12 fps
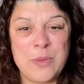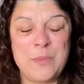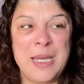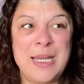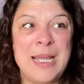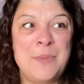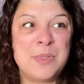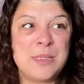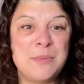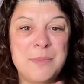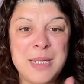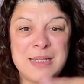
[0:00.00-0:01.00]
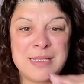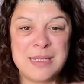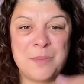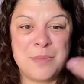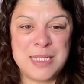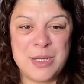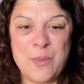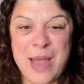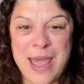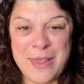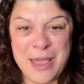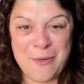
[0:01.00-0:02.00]
than being able to meet somebody
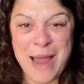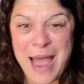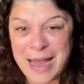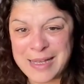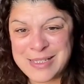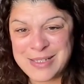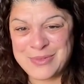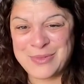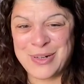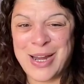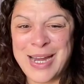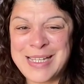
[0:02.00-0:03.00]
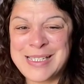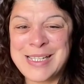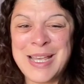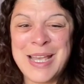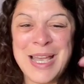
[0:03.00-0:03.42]
where they're at, right?